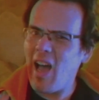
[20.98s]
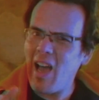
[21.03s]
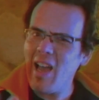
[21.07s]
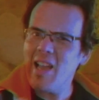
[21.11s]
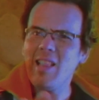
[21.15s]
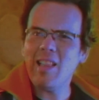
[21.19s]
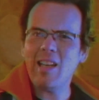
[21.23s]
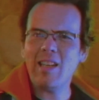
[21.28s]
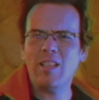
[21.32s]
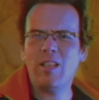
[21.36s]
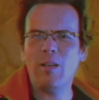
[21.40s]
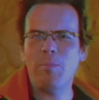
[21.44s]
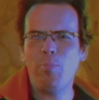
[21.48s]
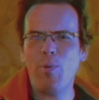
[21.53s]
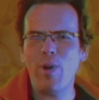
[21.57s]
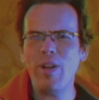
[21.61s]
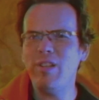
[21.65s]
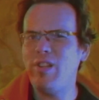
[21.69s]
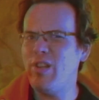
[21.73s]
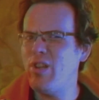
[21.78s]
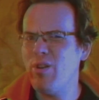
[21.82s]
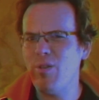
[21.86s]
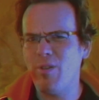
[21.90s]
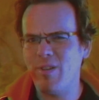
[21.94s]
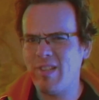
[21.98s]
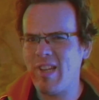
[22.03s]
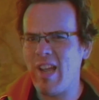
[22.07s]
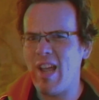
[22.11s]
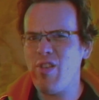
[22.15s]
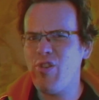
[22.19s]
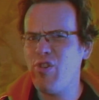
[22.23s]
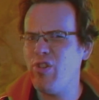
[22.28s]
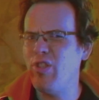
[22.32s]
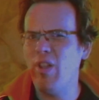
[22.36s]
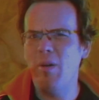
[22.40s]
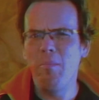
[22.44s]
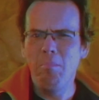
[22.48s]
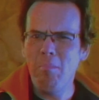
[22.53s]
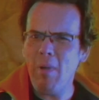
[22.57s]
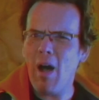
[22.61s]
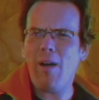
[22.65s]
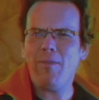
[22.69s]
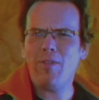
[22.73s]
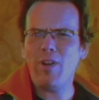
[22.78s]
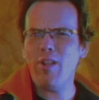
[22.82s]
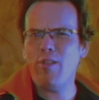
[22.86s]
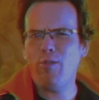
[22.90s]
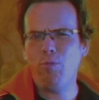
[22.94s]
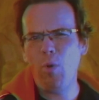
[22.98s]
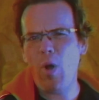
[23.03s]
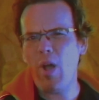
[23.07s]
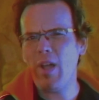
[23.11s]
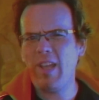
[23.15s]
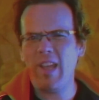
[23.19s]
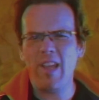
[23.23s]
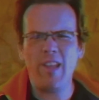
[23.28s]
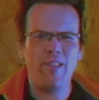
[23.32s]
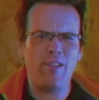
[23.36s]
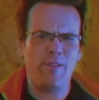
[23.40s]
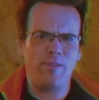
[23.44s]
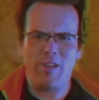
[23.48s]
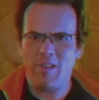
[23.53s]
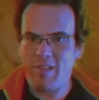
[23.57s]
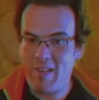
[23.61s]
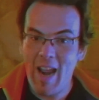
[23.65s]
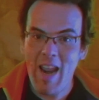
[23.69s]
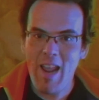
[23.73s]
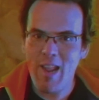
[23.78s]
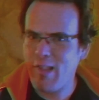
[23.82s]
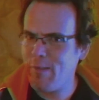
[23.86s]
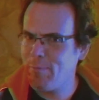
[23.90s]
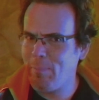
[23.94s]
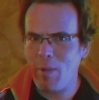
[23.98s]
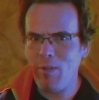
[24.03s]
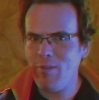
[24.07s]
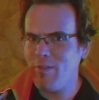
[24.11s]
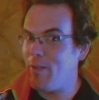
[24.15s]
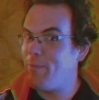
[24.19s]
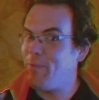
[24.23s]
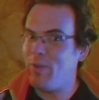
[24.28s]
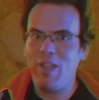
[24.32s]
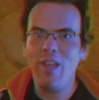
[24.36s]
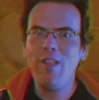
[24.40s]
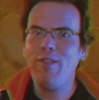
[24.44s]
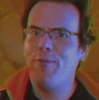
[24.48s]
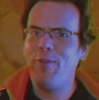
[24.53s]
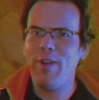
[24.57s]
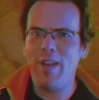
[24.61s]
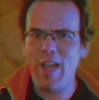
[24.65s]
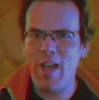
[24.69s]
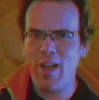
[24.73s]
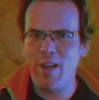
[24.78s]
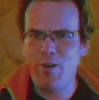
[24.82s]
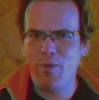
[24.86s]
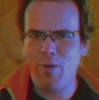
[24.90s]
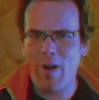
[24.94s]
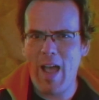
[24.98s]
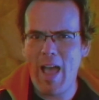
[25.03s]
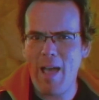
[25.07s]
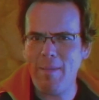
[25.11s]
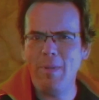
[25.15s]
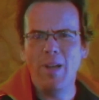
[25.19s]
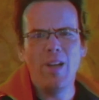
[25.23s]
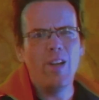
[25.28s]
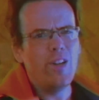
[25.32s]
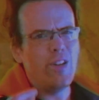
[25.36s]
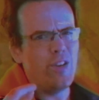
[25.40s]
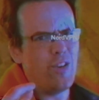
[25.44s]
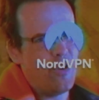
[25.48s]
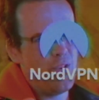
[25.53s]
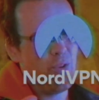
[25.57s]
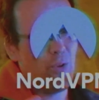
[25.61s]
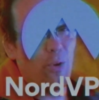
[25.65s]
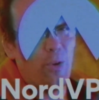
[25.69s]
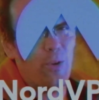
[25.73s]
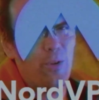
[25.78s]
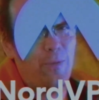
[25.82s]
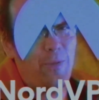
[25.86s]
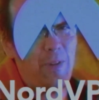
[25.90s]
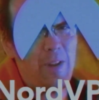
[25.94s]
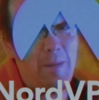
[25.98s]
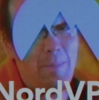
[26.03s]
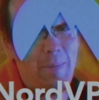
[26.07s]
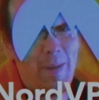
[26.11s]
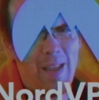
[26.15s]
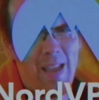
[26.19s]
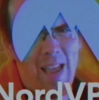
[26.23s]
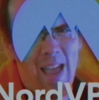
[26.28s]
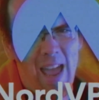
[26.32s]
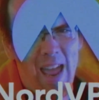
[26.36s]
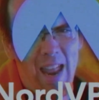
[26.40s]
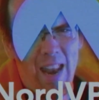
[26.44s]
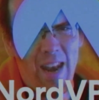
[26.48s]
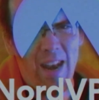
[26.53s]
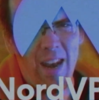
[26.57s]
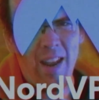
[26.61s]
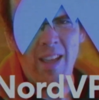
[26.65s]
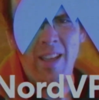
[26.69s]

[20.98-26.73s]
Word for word: I'd like to bring to your attention the marvellous workings of today's sponsor for this videogram, NordVPN.